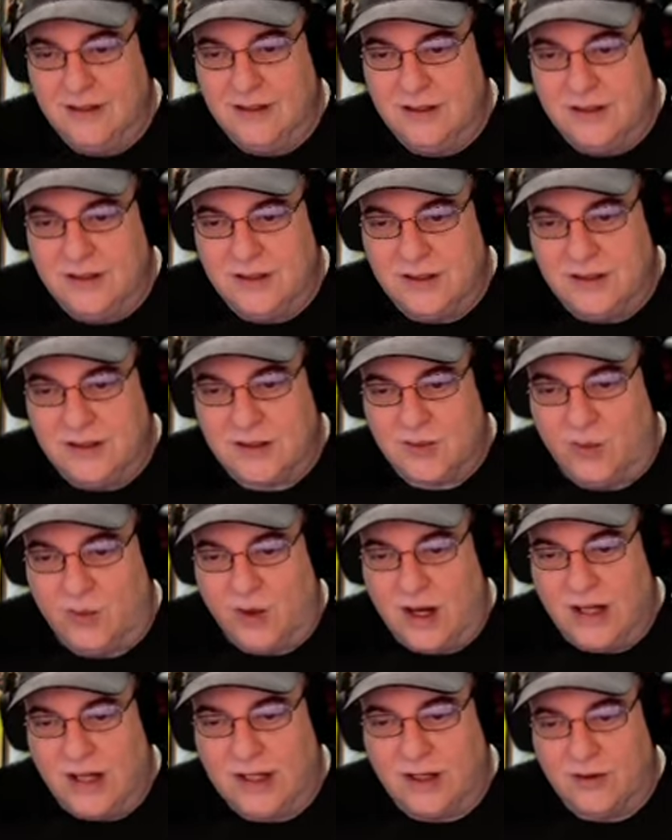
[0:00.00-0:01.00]
just
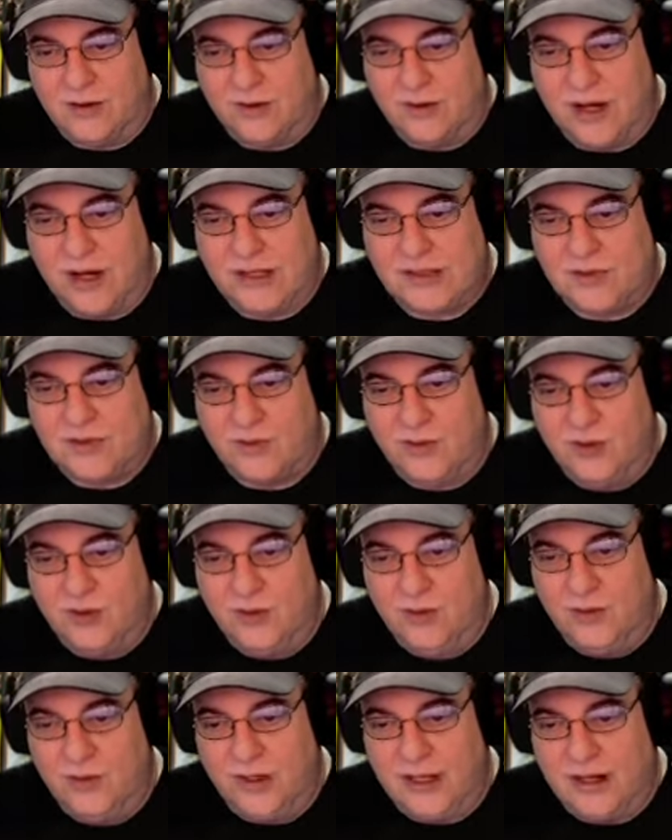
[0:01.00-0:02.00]
walking across a
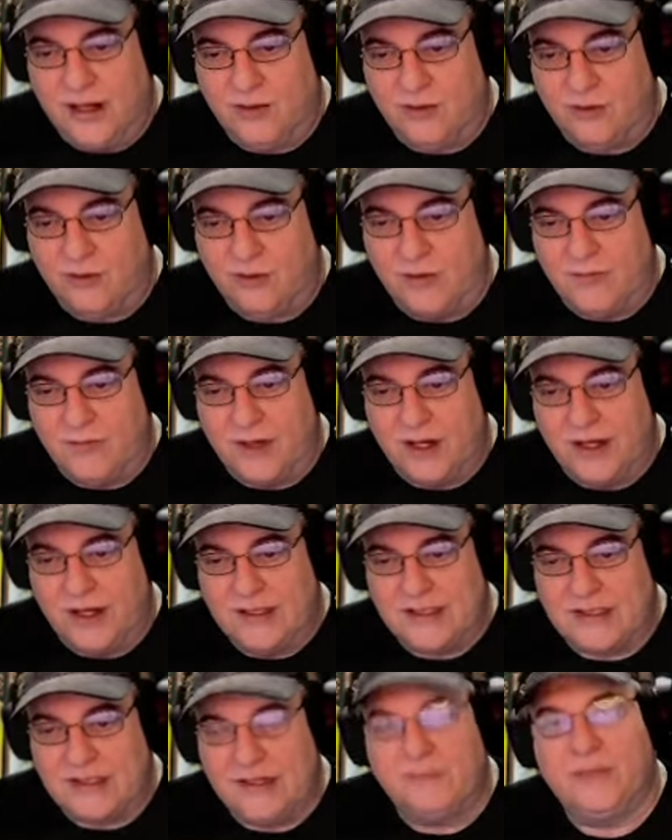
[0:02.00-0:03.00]
room without tripping on
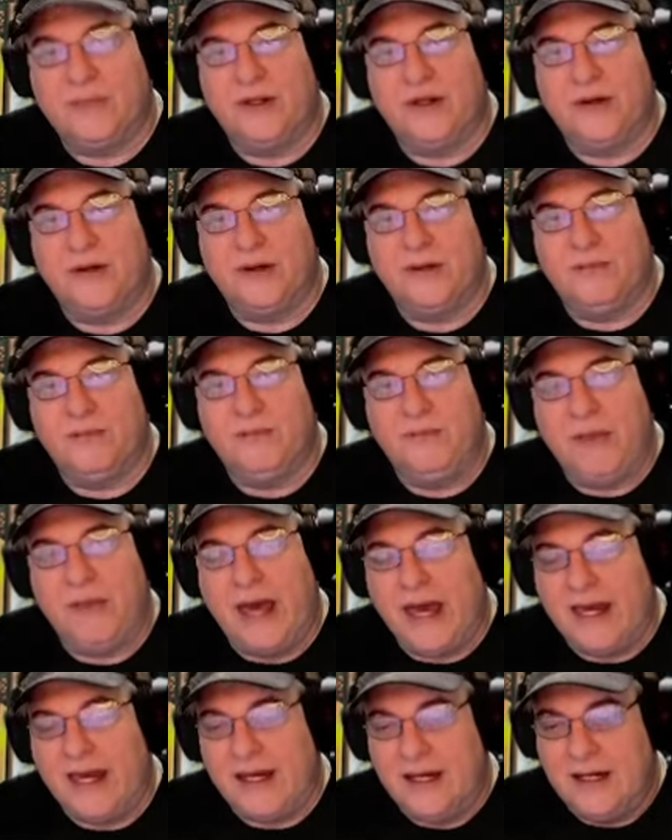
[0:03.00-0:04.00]
something or
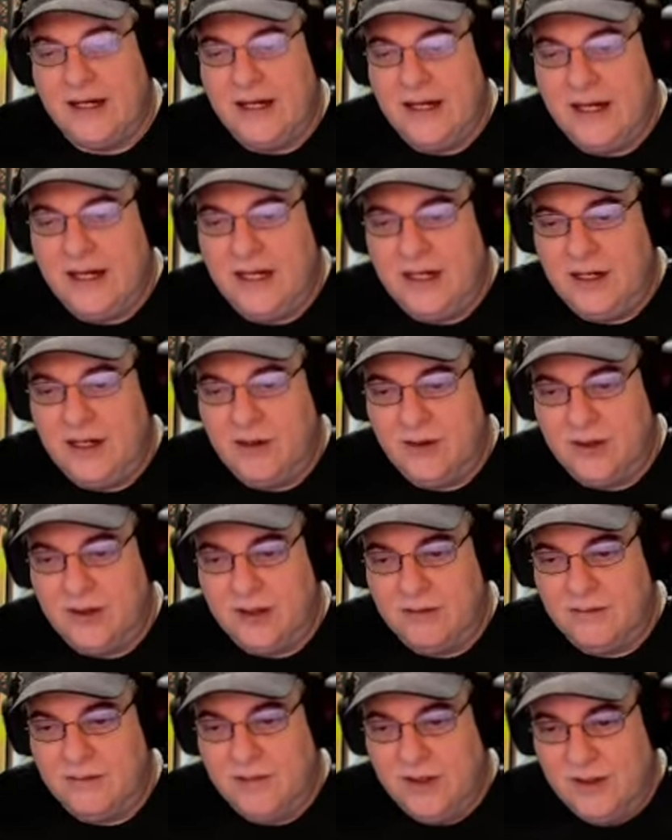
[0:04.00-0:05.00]
banging a knee or
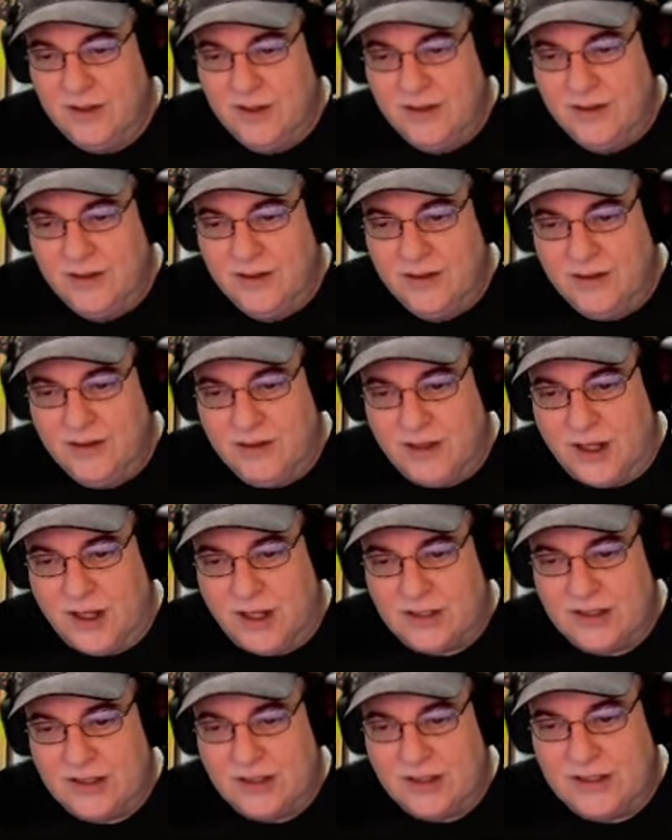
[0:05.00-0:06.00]
all
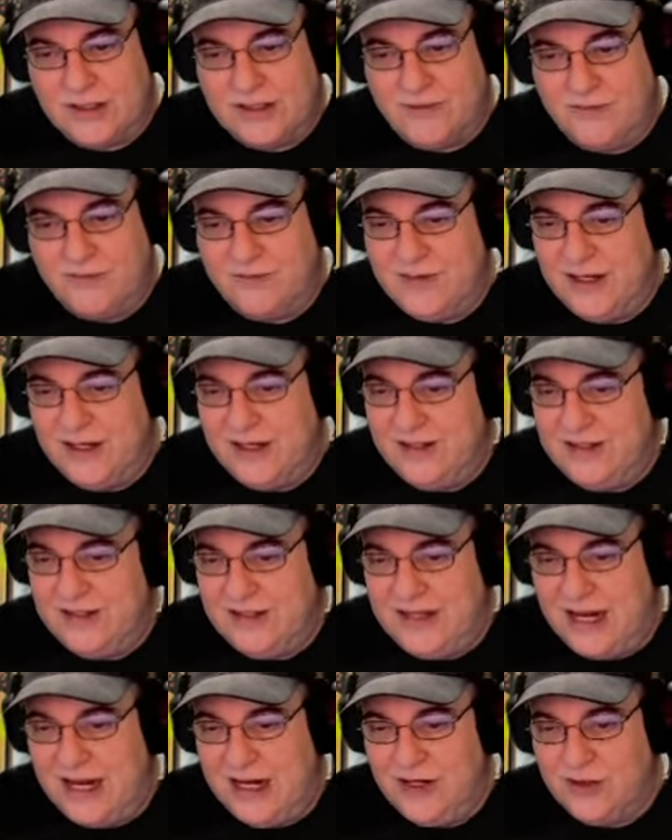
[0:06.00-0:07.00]
sorts of
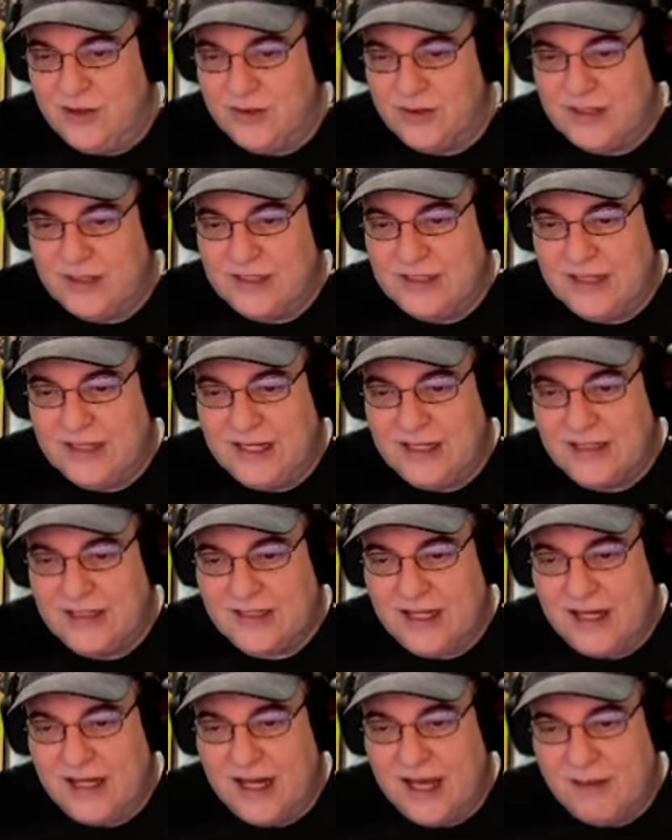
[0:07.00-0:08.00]
dangerous things
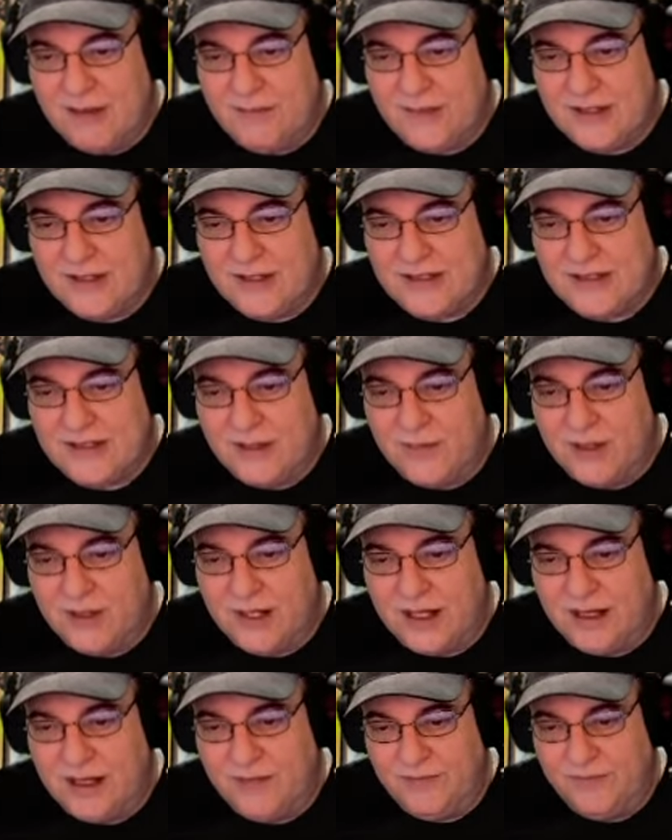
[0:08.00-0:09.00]
can happen to
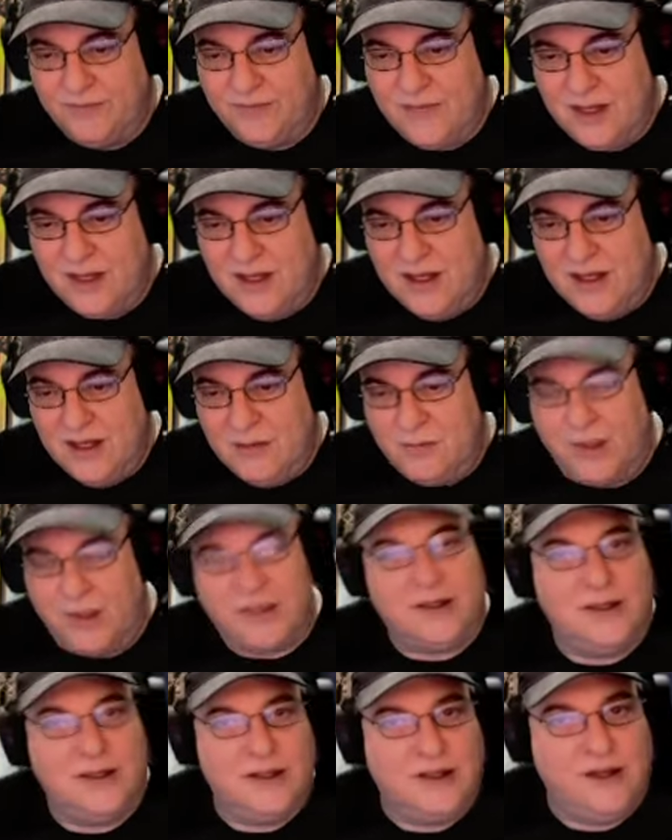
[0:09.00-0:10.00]
somebody. But
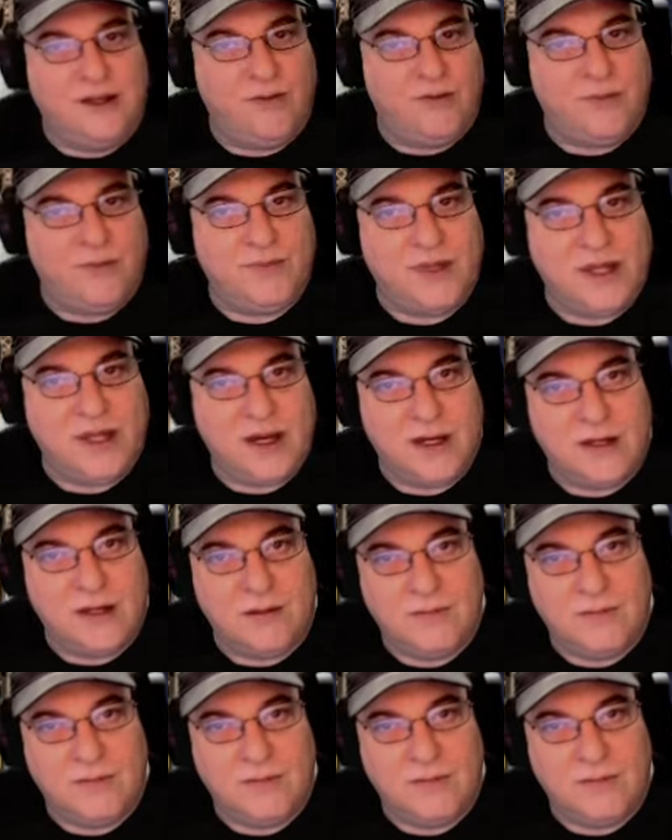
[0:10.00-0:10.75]
do you give up the item?